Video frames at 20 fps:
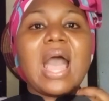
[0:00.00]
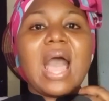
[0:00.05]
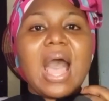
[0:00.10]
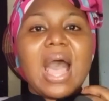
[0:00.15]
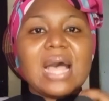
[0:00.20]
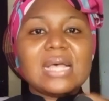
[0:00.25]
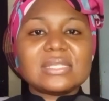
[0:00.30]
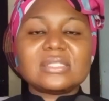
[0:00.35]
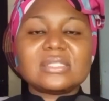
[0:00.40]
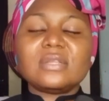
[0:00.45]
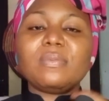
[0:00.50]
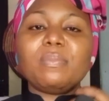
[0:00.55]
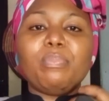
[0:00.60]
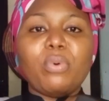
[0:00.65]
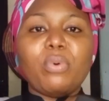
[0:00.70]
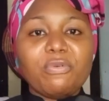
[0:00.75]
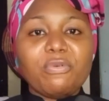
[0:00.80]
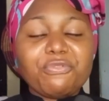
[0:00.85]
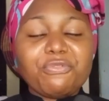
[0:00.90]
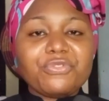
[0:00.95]
as a
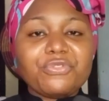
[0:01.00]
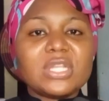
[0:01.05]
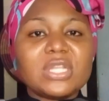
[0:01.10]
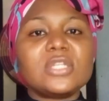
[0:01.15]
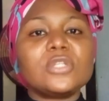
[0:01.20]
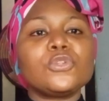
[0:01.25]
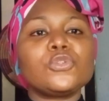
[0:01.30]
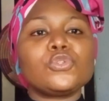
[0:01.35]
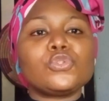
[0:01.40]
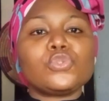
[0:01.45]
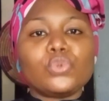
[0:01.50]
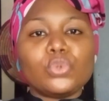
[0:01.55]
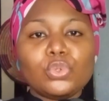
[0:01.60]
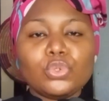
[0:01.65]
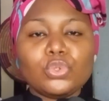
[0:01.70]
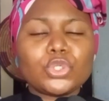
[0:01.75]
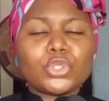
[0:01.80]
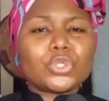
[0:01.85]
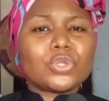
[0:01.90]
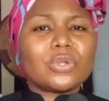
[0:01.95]
buffering
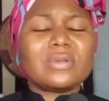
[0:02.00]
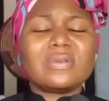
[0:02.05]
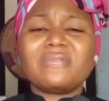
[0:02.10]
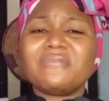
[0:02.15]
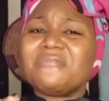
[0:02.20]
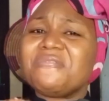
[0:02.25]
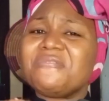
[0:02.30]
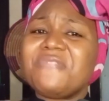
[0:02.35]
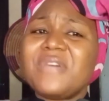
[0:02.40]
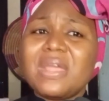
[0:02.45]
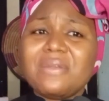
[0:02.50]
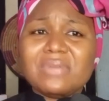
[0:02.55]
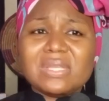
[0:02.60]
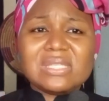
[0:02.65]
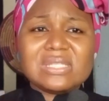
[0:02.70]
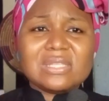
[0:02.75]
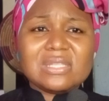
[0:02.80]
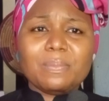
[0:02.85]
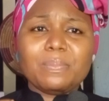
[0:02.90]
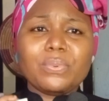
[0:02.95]
solution. Very
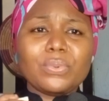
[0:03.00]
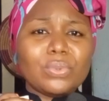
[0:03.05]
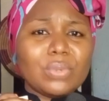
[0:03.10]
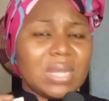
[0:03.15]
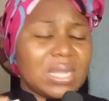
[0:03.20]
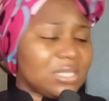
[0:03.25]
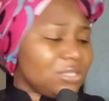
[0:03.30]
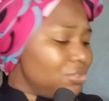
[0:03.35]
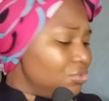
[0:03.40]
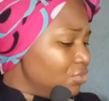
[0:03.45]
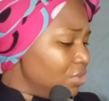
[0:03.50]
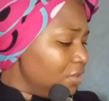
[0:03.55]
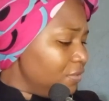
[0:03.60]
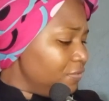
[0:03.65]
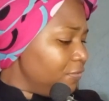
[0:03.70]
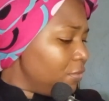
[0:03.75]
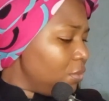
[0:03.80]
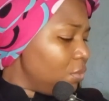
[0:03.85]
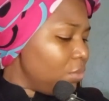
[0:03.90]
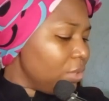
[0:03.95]
simple and
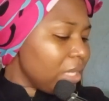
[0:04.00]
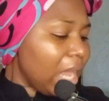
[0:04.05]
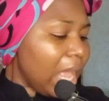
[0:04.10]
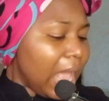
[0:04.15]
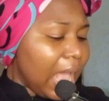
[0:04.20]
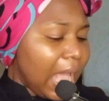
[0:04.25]
straightforward.